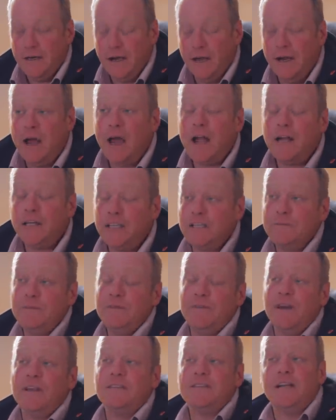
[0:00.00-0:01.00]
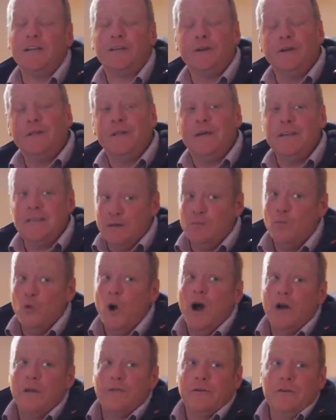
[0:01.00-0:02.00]
exactly. Yeah. And actually, to be fair to Natural
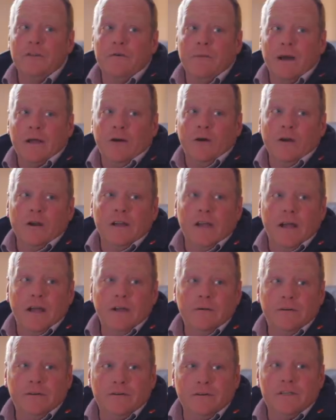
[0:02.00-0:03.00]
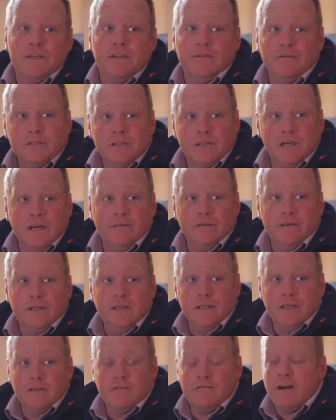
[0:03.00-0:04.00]
England, they did work through the bank holiday, which for a civil
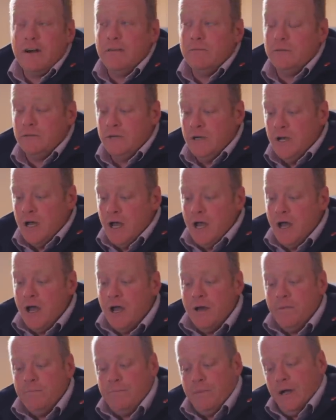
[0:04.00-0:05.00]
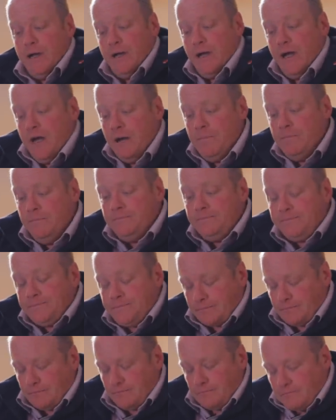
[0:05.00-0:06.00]
yeah. servant is incredible. But
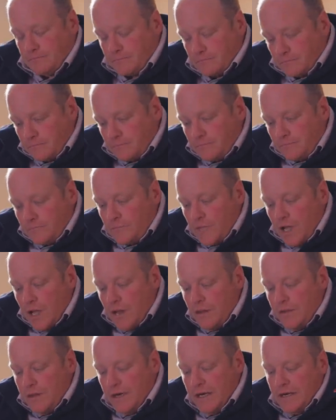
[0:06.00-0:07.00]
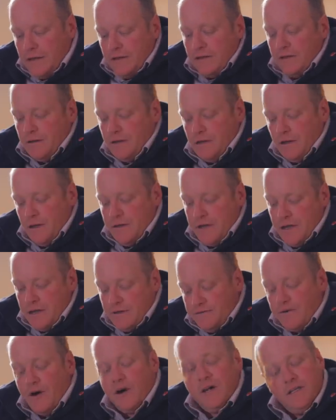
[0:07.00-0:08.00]
um, the
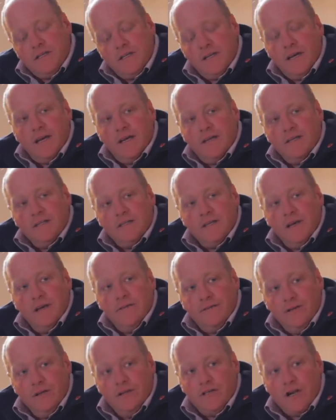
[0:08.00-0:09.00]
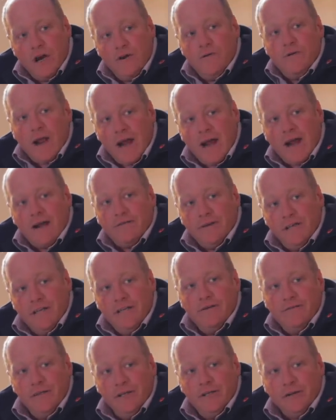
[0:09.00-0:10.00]
the advice is if you don't
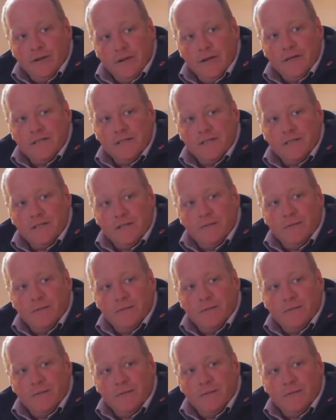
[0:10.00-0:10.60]
have an individual